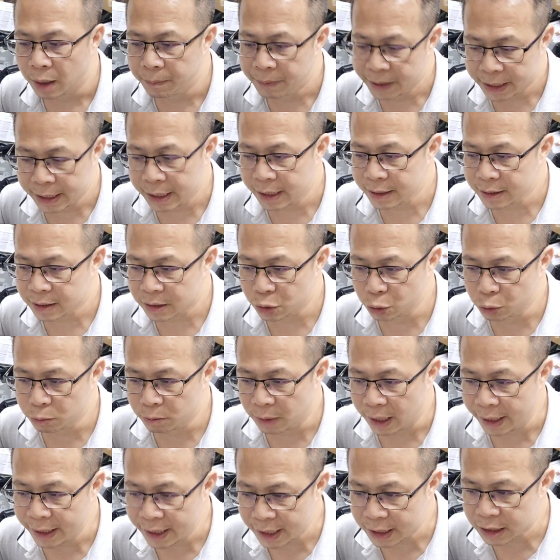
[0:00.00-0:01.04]
Because to
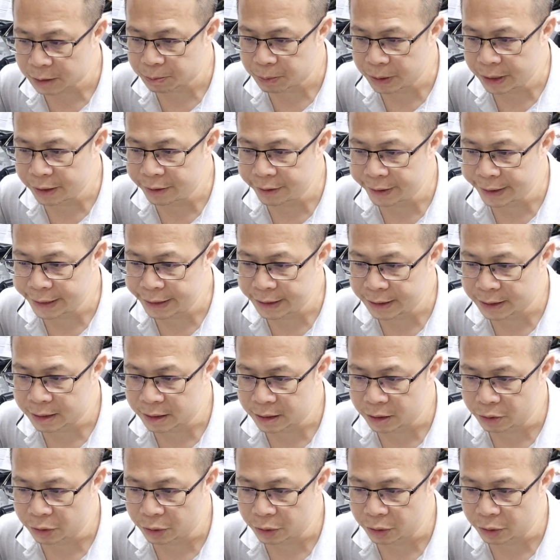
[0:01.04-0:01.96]
my experience,